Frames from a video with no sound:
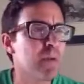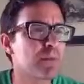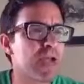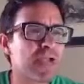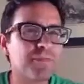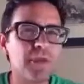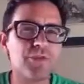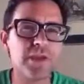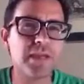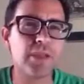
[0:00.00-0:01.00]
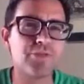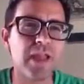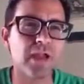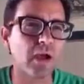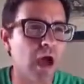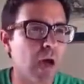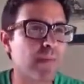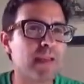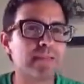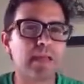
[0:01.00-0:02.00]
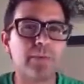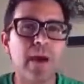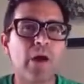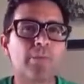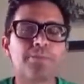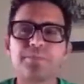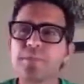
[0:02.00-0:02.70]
But I get these idiots that comment about,